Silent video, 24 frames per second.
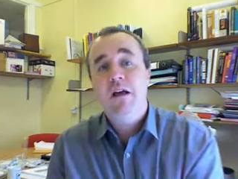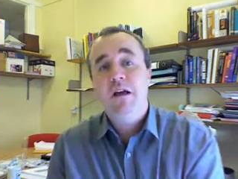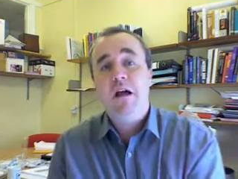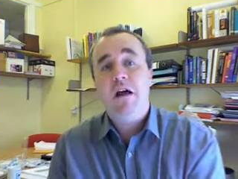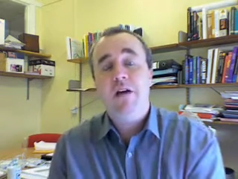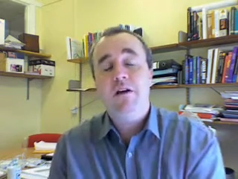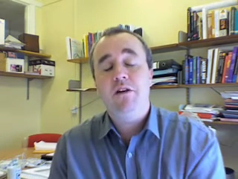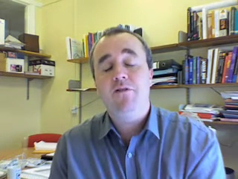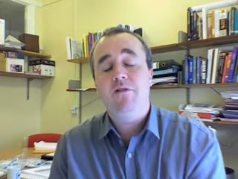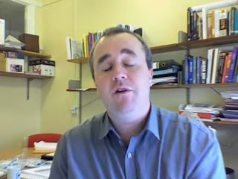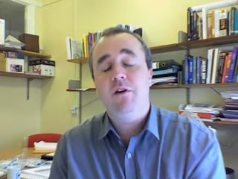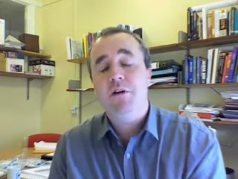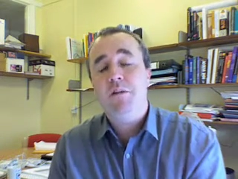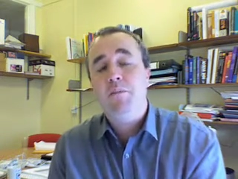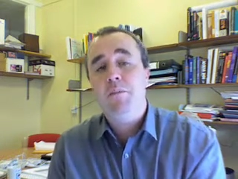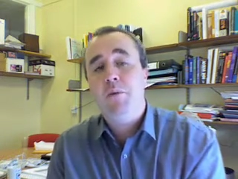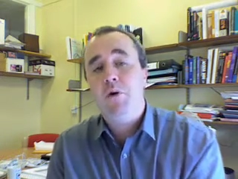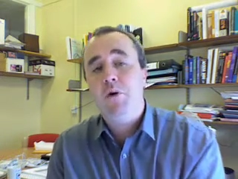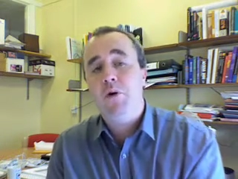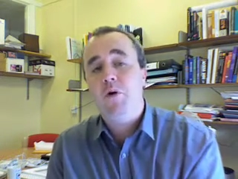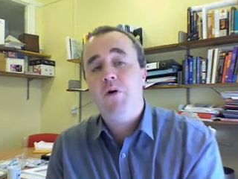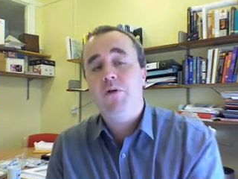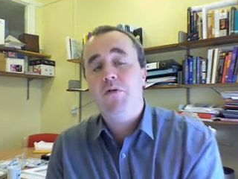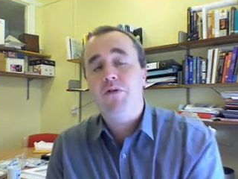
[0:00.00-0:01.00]
And it's very
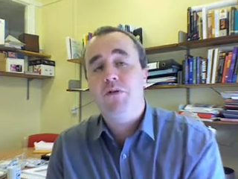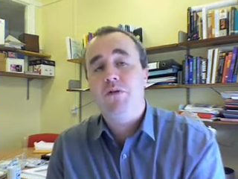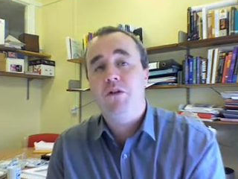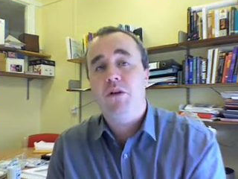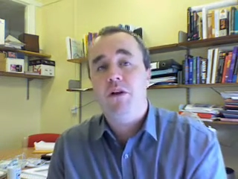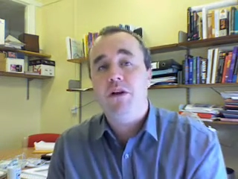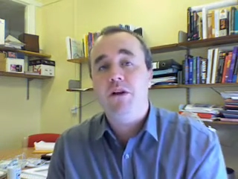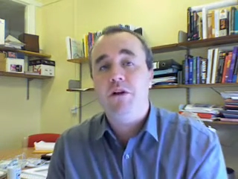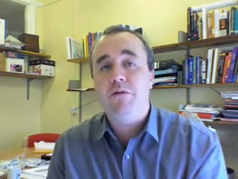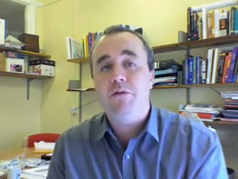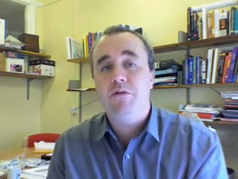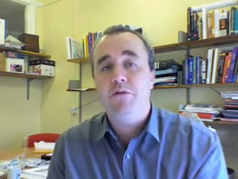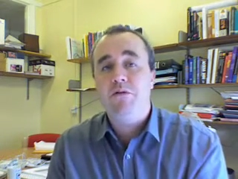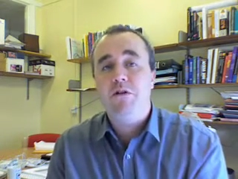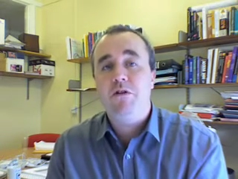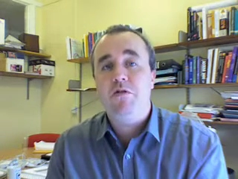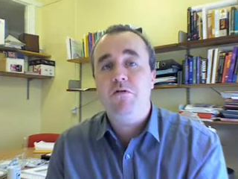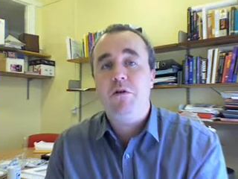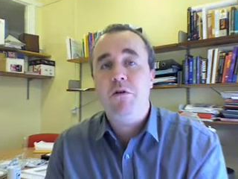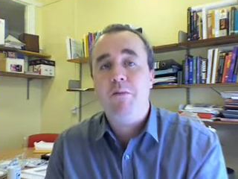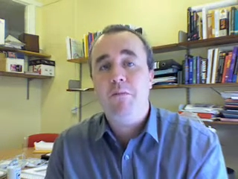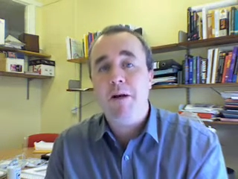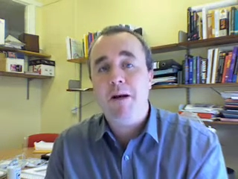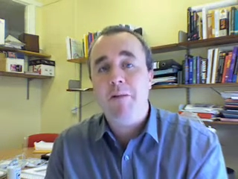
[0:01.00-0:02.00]
important that you
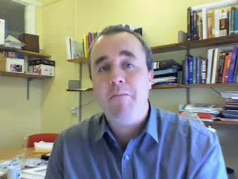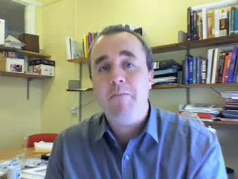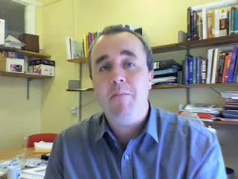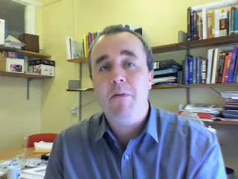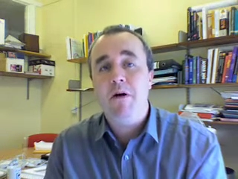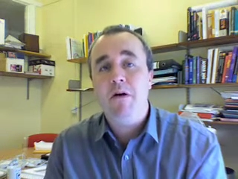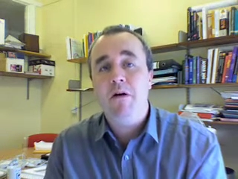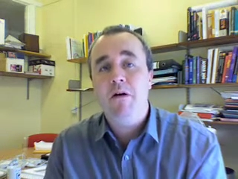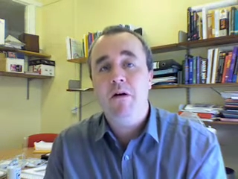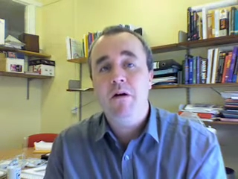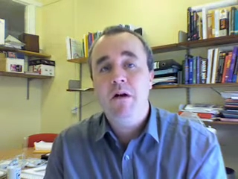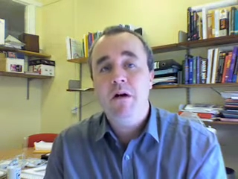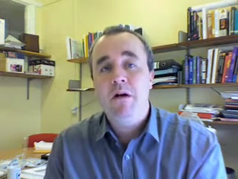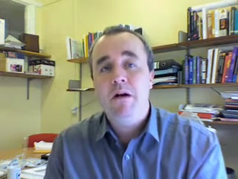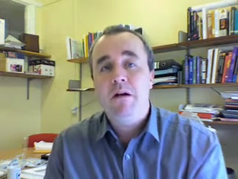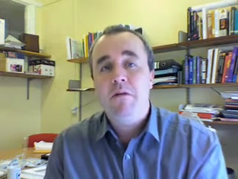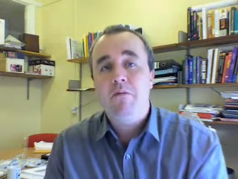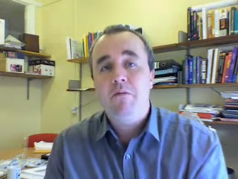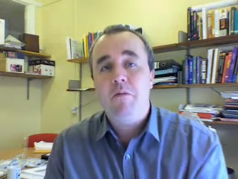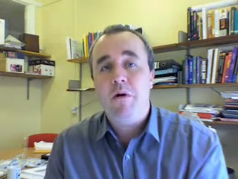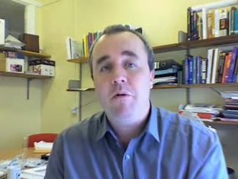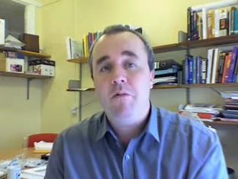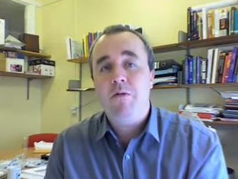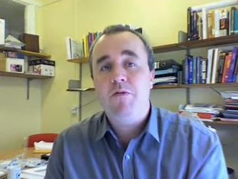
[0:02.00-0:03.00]
remember
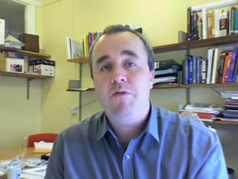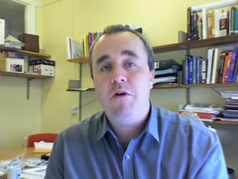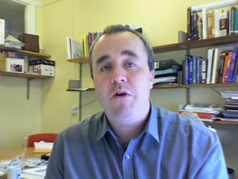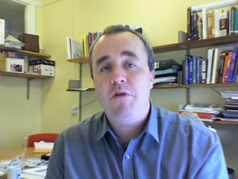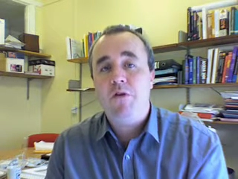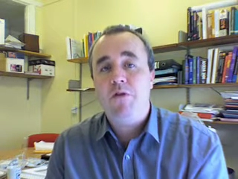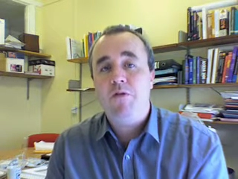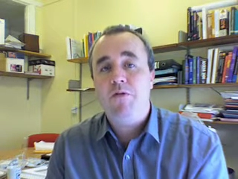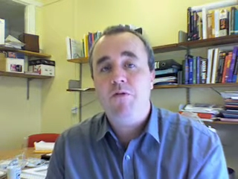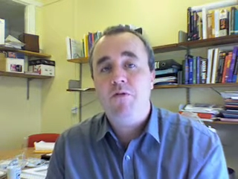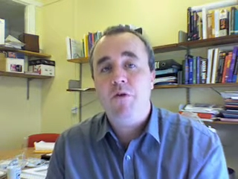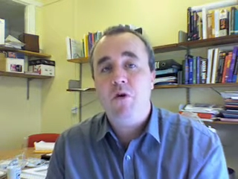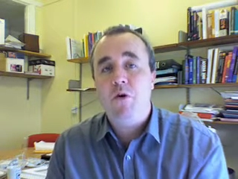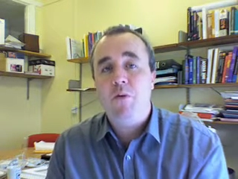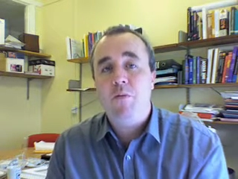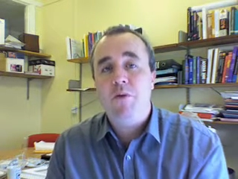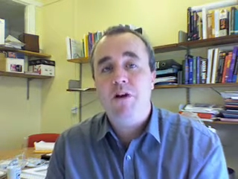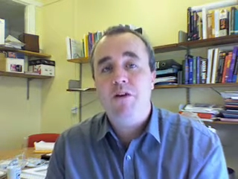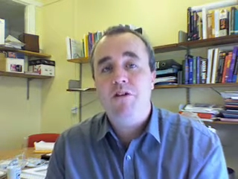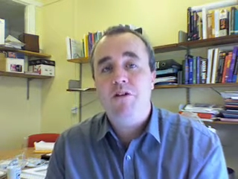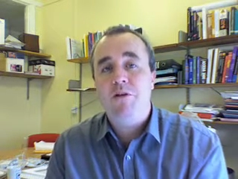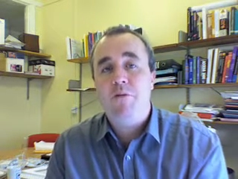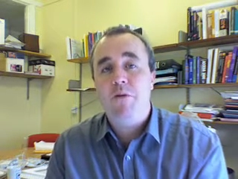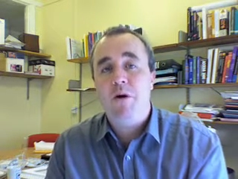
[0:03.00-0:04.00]
where we've got this
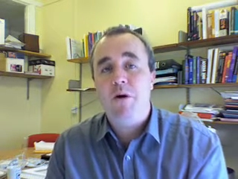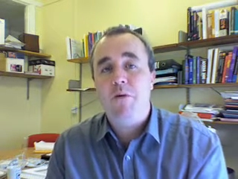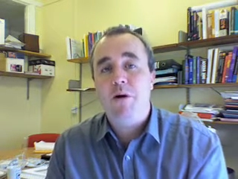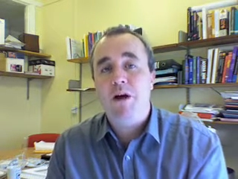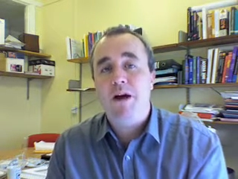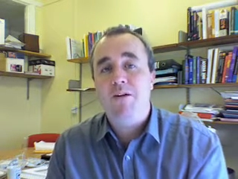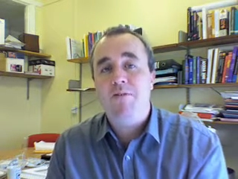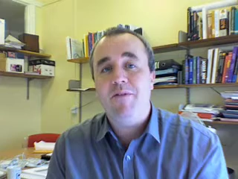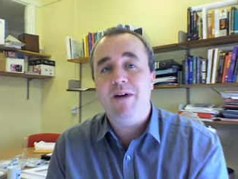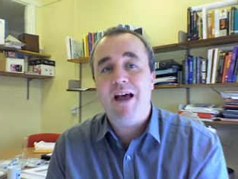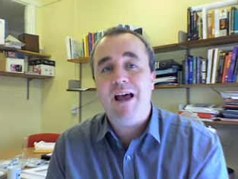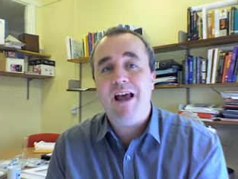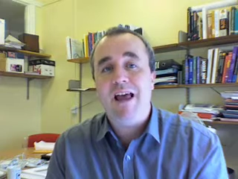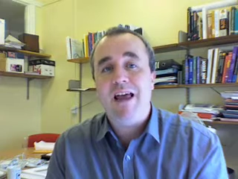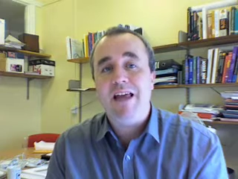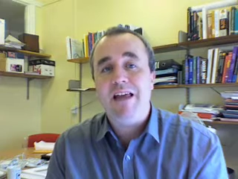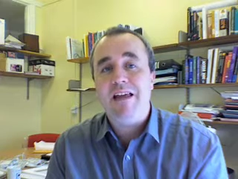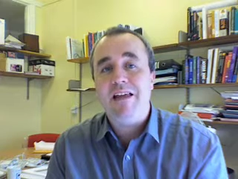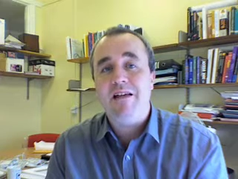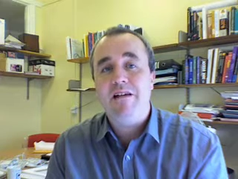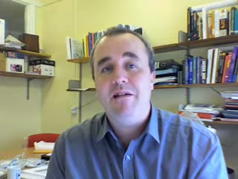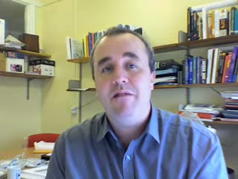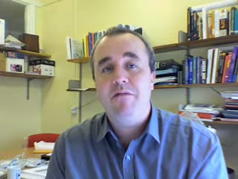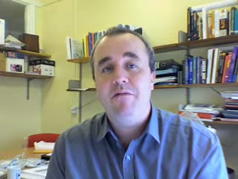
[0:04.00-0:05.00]
formalism where we have
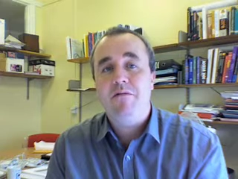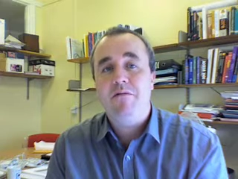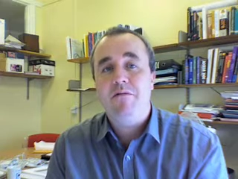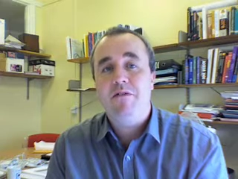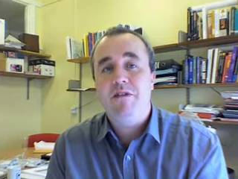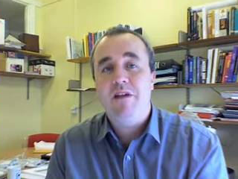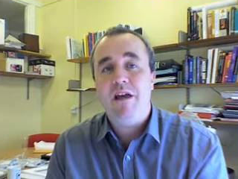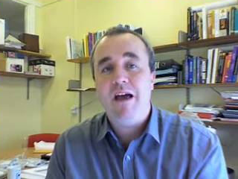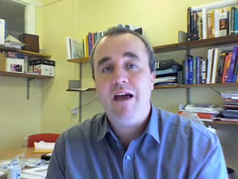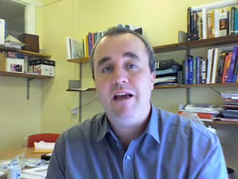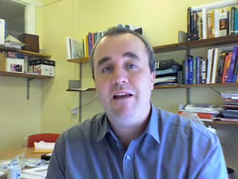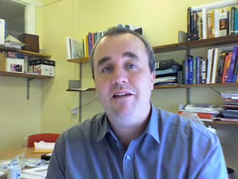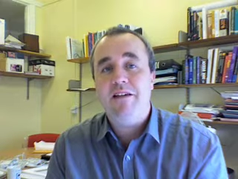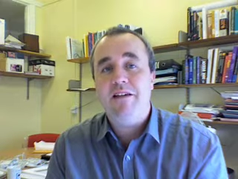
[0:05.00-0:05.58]
A, Z,